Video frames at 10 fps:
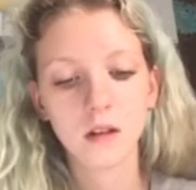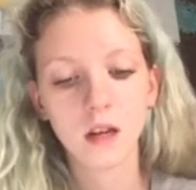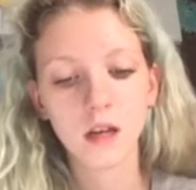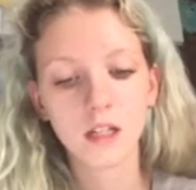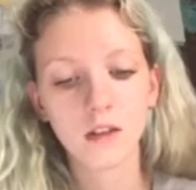
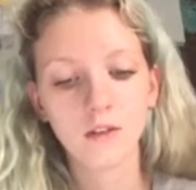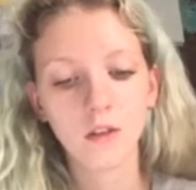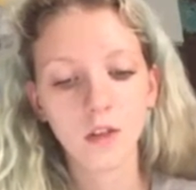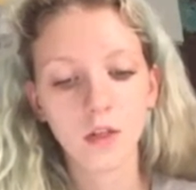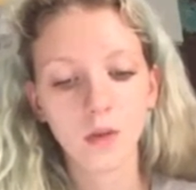negative
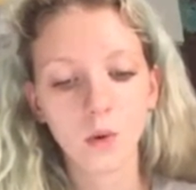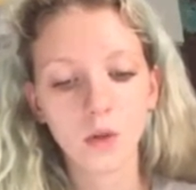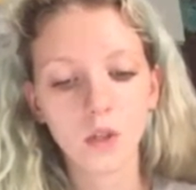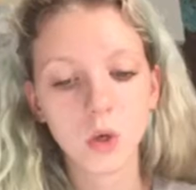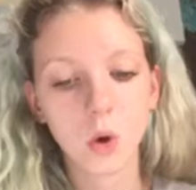
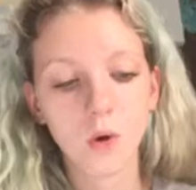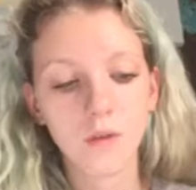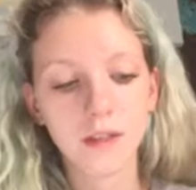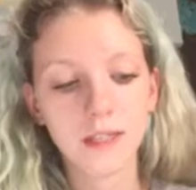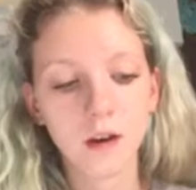thoughts of
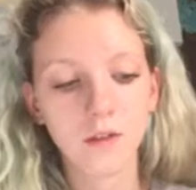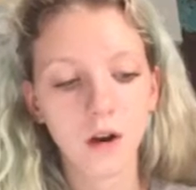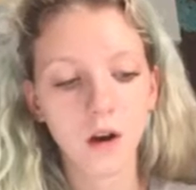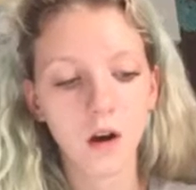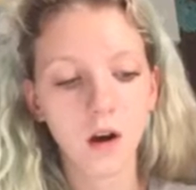
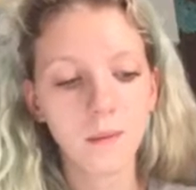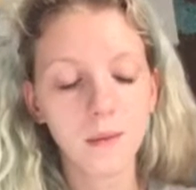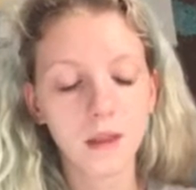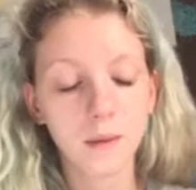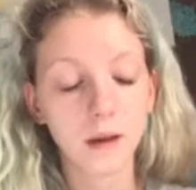self-harm,
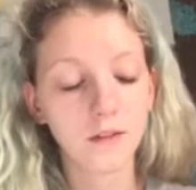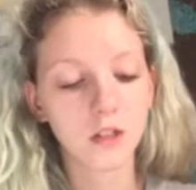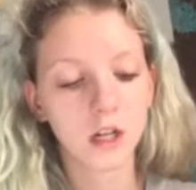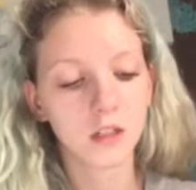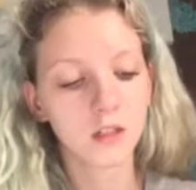and then we have the
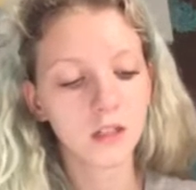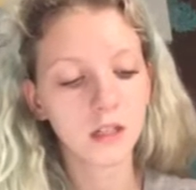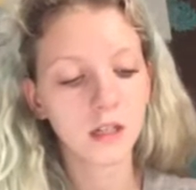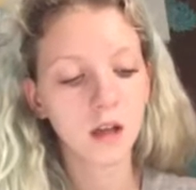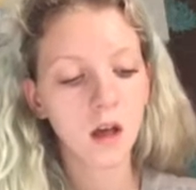
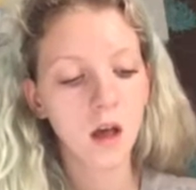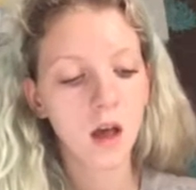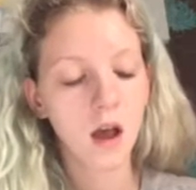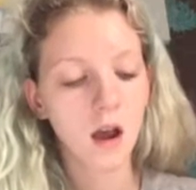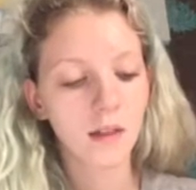diagnosis.
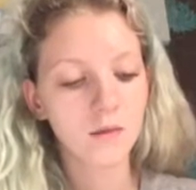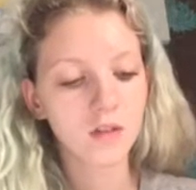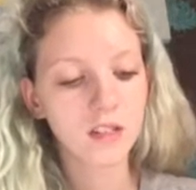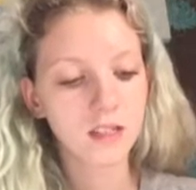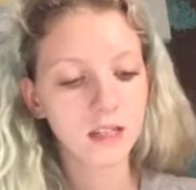And then
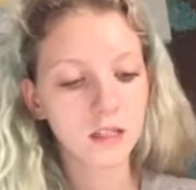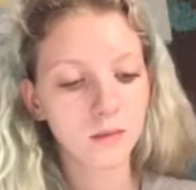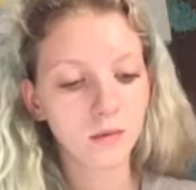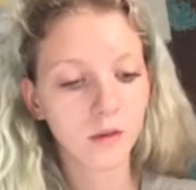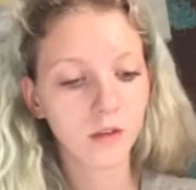risk
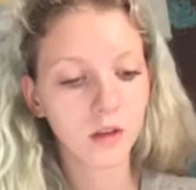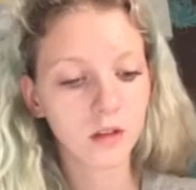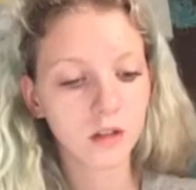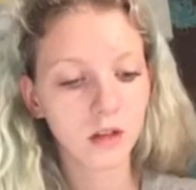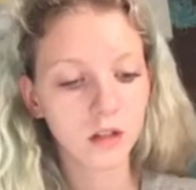assessment review
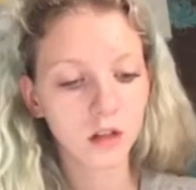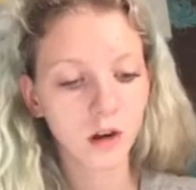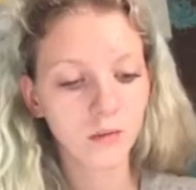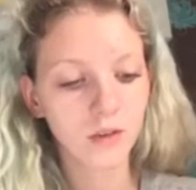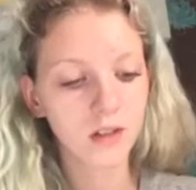/
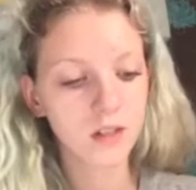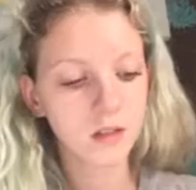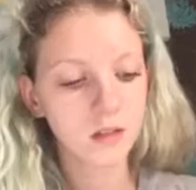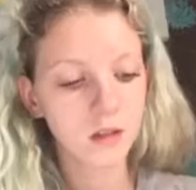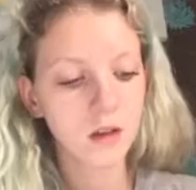current
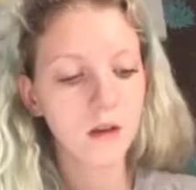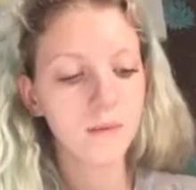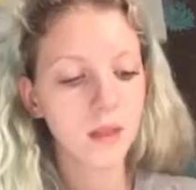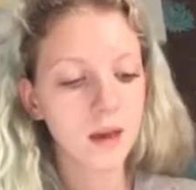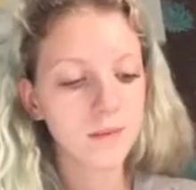risks.
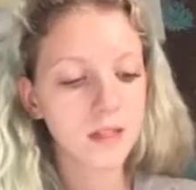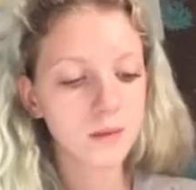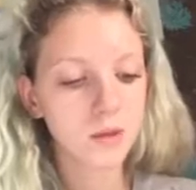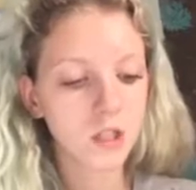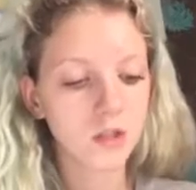Emily's
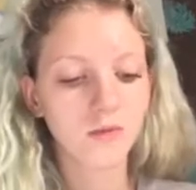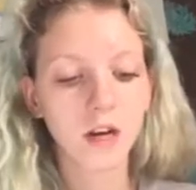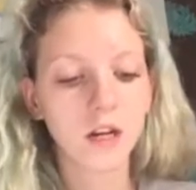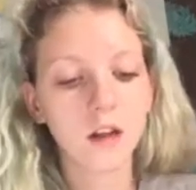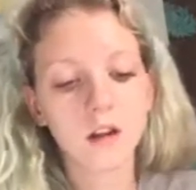monitored
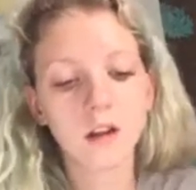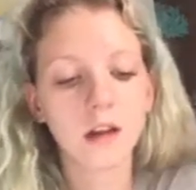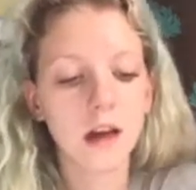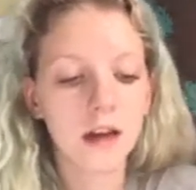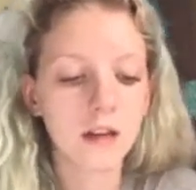
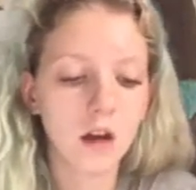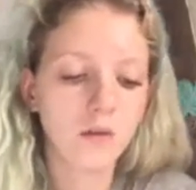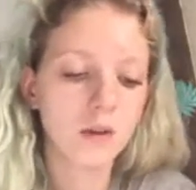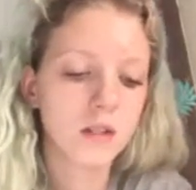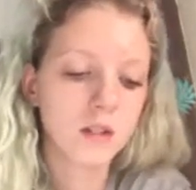regularly and her
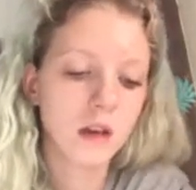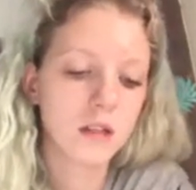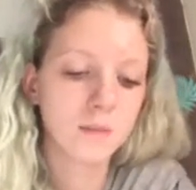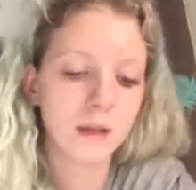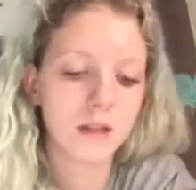risk
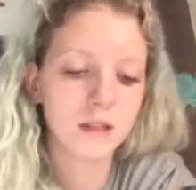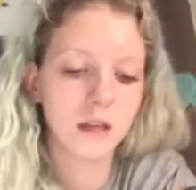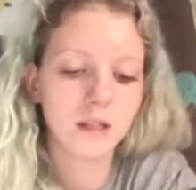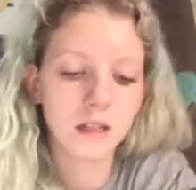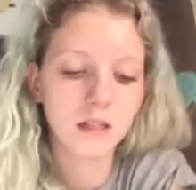has been
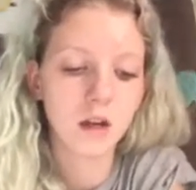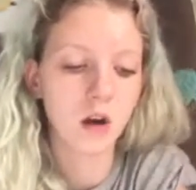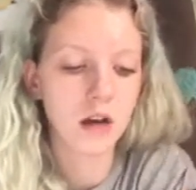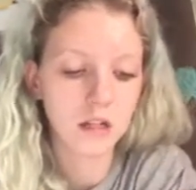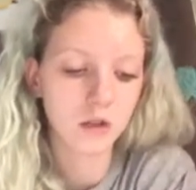assessed as
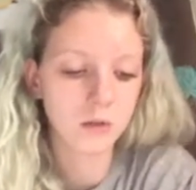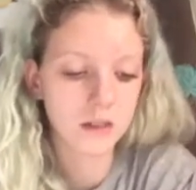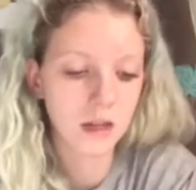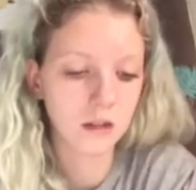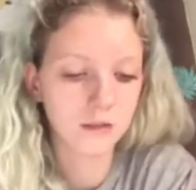high to
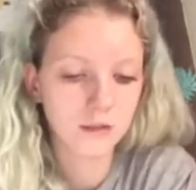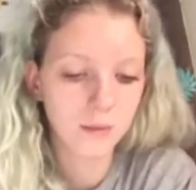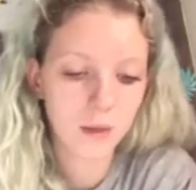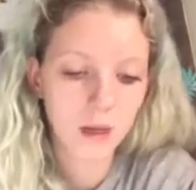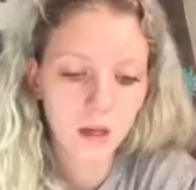self,
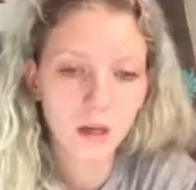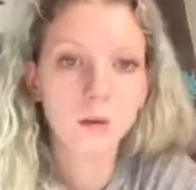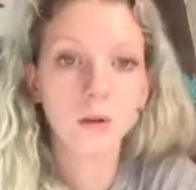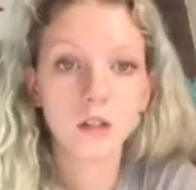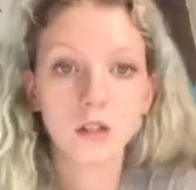
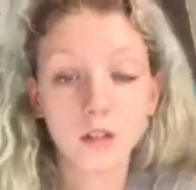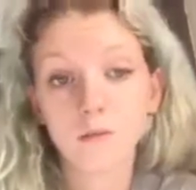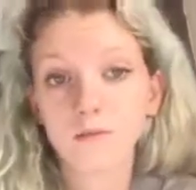which is